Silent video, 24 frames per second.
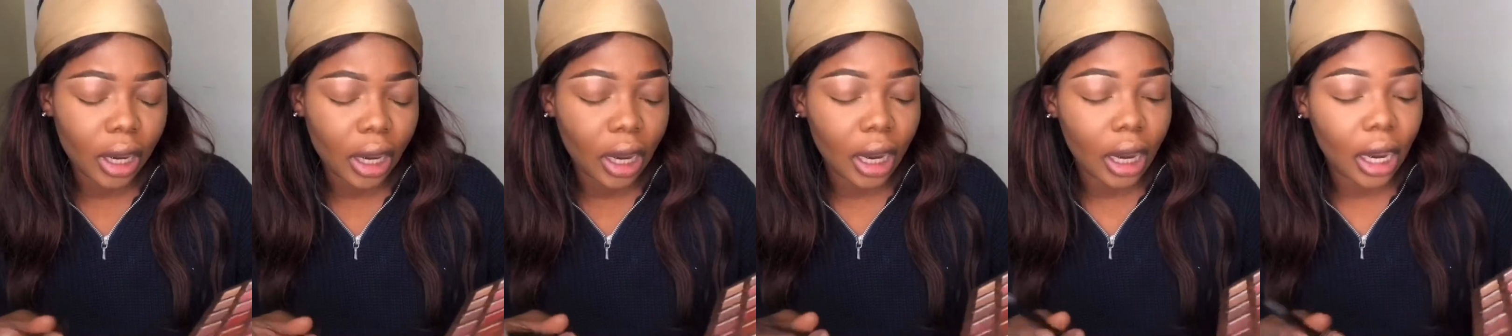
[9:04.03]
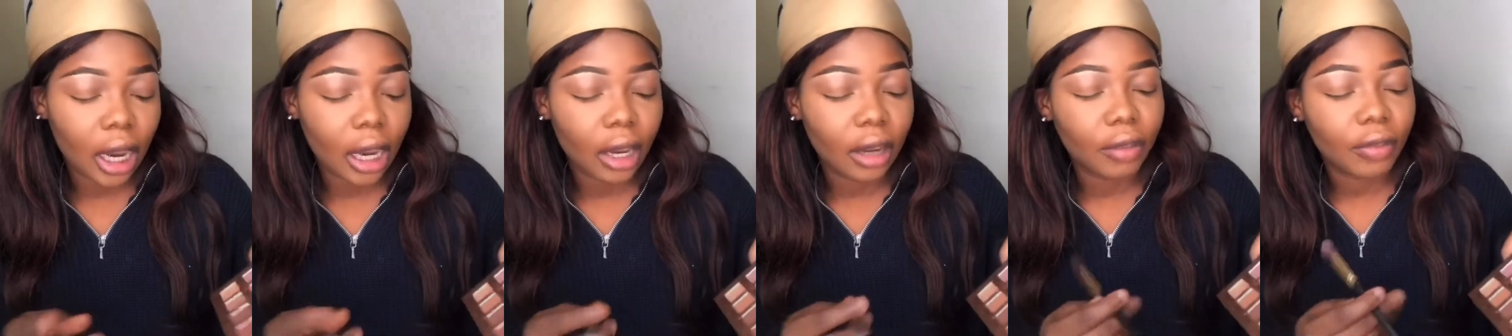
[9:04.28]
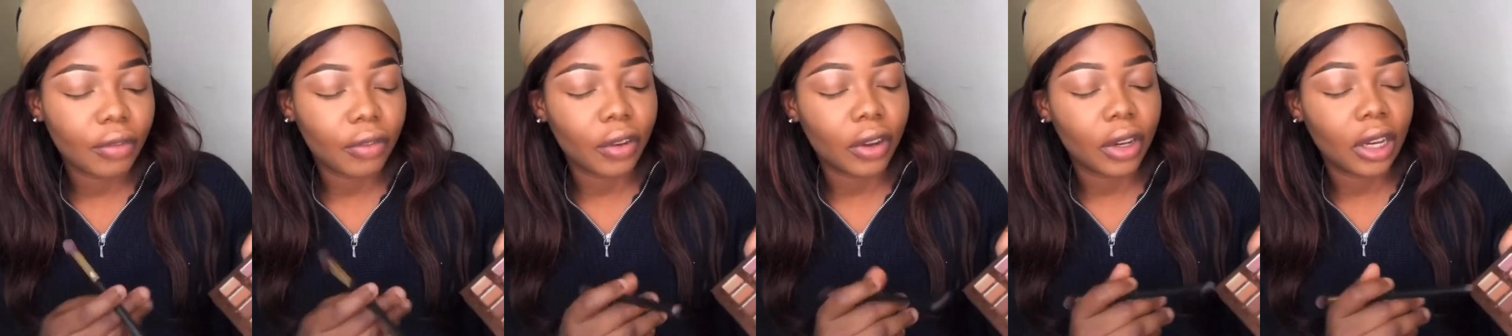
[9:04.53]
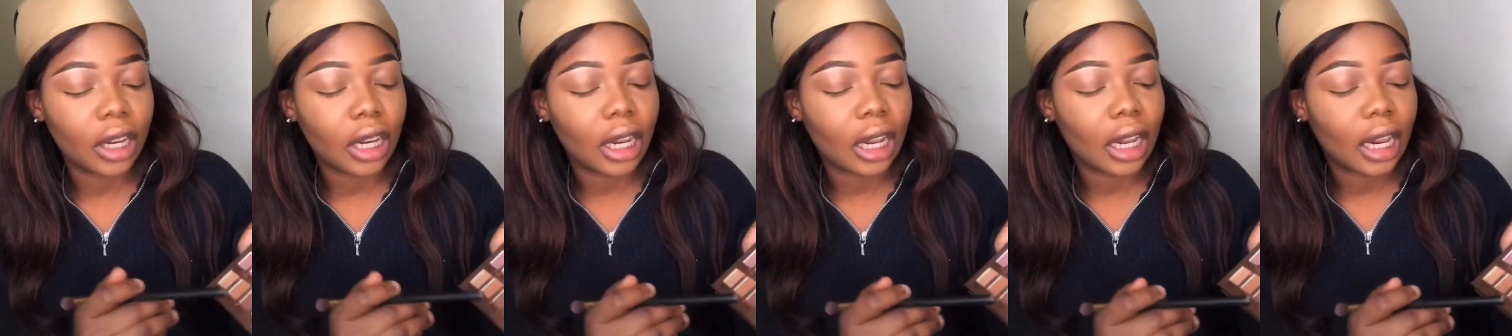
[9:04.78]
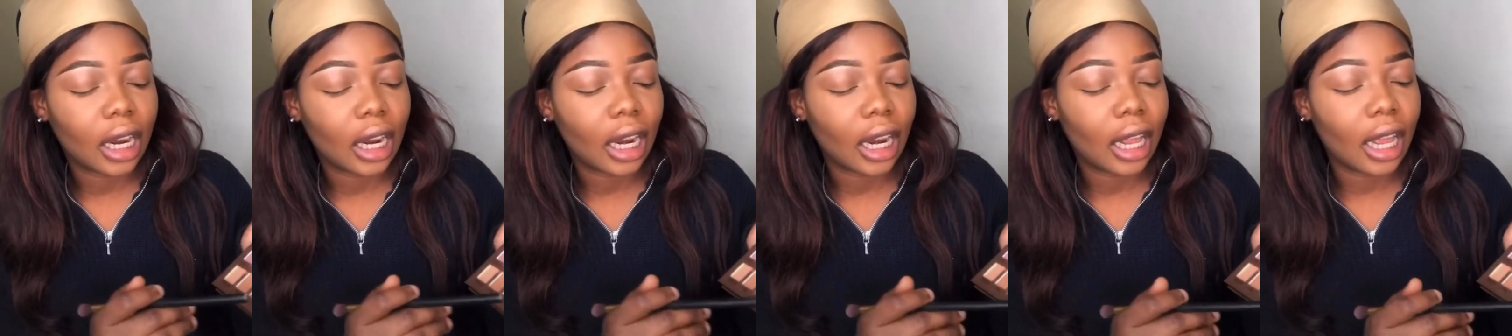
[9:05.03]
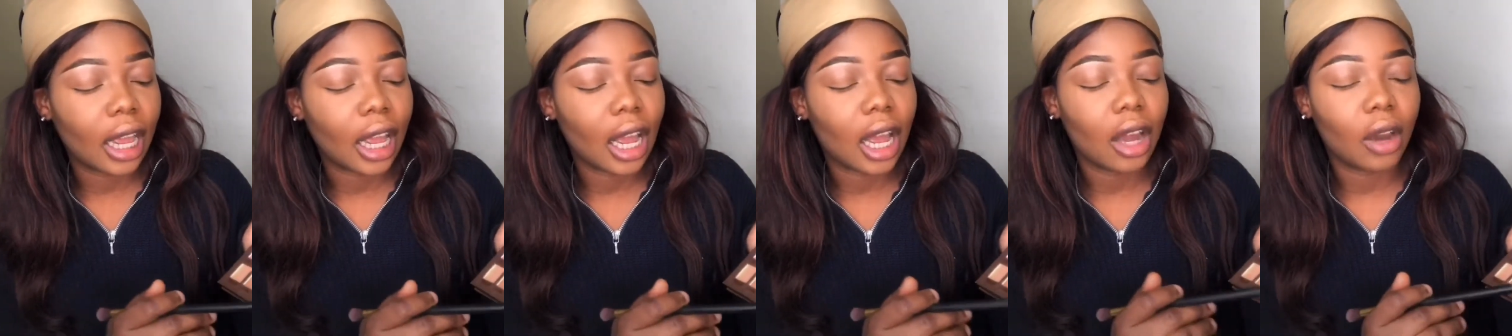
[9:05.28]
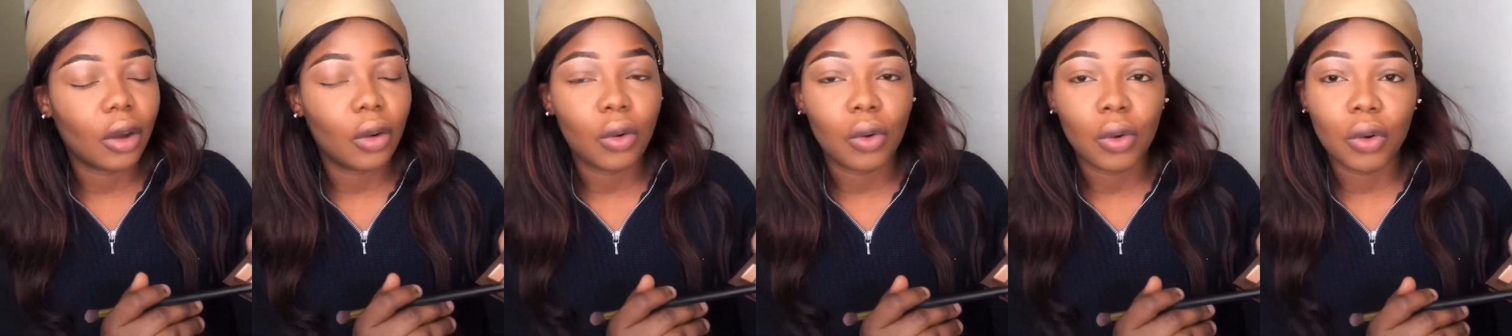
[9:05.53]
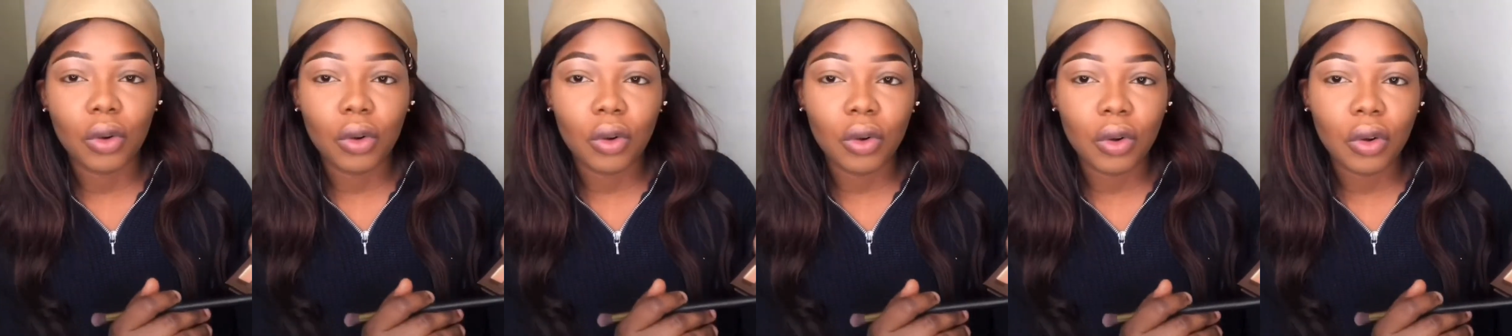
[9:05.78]
in for the clear and
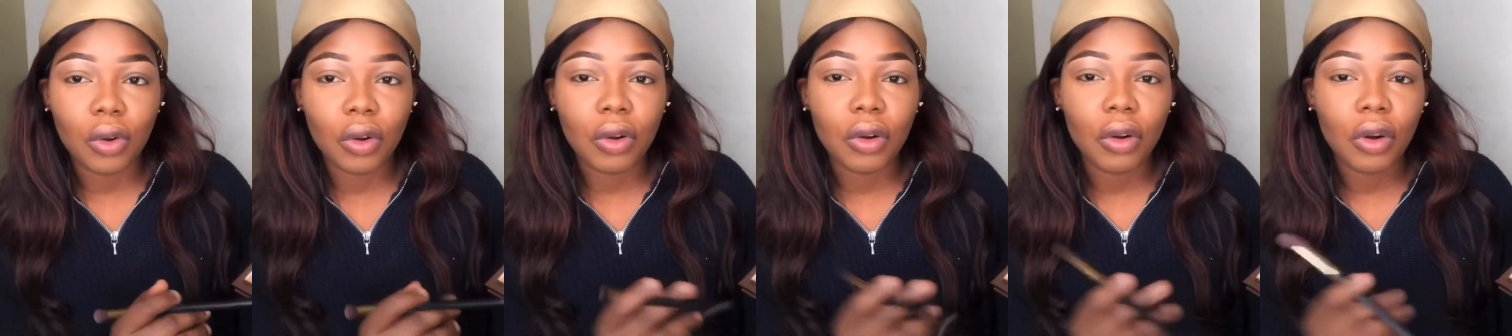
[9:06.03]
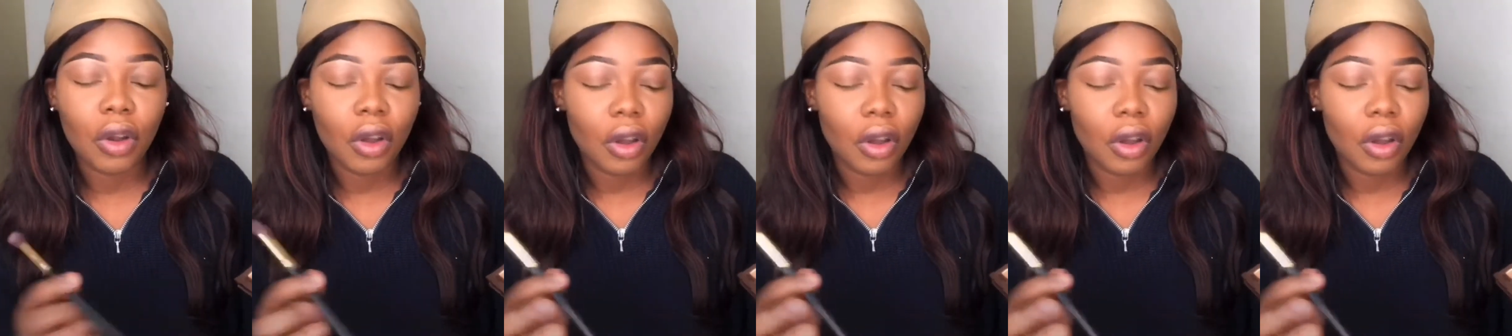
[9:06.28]
cocoa